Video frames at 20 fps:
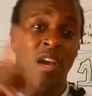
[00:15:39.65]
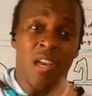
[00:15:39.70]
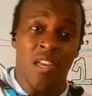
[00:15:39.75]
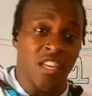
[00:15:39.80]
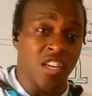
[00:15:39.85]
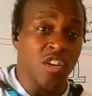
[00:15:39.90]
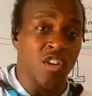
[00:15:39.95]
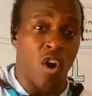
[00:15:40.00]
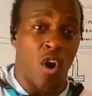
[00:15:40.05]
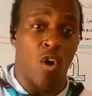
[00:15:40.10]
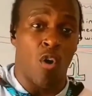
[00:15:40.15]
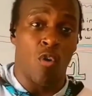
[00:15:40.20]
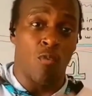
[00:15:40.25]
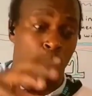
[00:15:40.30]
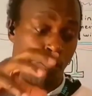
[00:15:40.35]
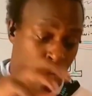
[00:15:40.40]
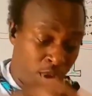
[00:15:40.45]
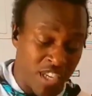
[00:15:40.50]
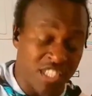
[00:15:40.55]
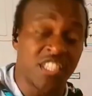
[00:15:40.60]

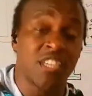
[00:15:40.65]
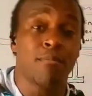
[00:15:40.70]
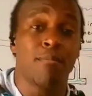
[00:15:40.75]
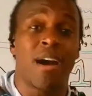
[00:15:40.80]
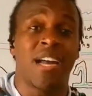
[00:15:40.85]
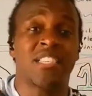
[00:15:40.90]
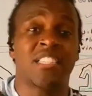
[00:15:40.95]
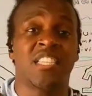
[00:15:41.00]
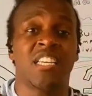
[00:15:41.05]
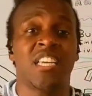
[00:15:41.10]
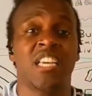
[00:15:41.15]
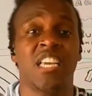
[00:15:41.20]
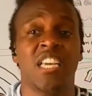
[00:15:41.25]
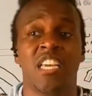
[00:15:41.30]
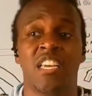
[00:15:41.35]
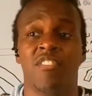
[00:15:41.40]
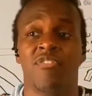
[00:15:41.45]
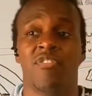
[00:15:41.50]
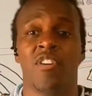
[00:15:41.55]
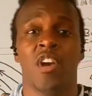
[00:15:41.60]
brushing my
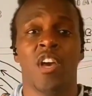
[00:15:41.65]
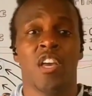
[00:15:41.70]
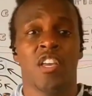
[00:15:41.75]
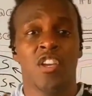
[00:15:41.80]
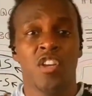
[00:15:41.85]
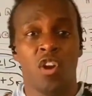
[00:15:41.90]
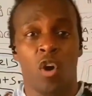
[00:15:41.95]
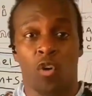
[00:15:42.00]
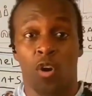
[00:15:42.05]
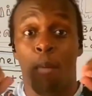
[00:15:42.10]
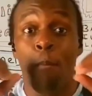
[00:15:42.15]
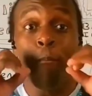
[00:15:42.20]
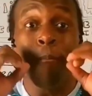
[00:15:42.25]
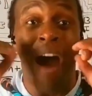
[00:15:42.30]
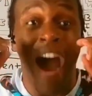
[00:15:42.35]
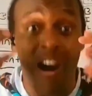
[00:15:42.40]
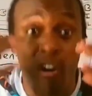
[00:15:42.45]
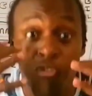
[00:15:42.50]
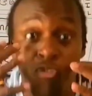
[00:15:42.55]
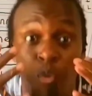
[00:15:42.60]
teeth, the
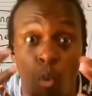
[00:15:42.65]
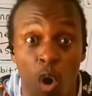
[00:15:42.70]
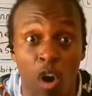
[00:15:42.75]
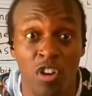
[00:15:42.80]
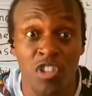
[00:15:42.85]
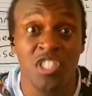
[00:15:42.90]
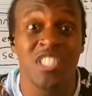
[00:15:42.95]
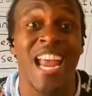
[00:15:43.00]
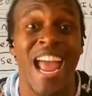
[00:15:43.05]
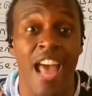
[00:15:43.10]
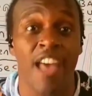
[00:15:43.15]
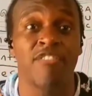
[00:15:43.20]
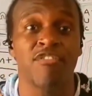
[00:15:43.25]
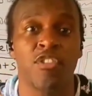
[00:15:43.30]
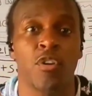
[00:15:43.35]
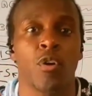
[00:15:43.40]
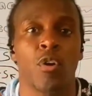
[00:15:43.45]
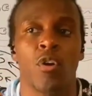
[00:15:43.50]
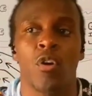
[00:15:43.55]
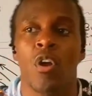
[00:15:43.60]
mouthwash
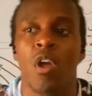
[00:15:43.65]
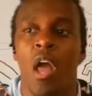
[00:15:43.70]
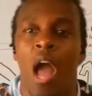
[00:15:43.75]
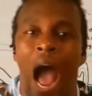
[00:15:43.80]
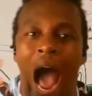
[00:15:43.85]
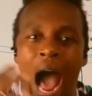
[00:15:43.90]
after.